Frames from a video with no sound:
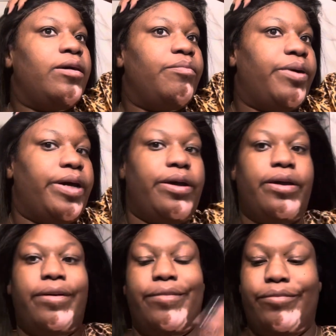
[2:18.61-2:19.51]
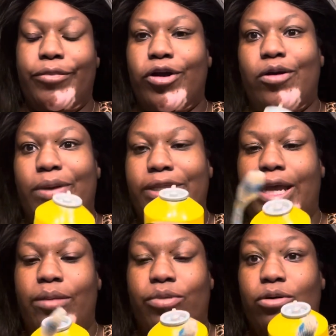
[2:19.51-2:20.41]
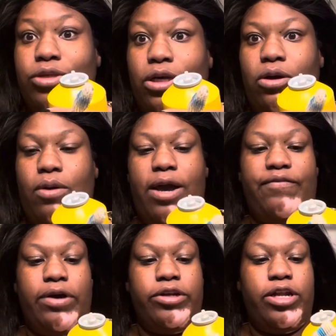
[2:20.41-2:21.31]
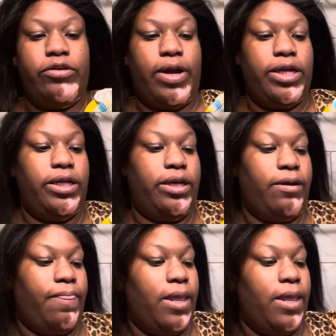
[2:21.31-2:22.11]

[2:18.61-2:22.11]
but girl, my thing broke. So I found another idea.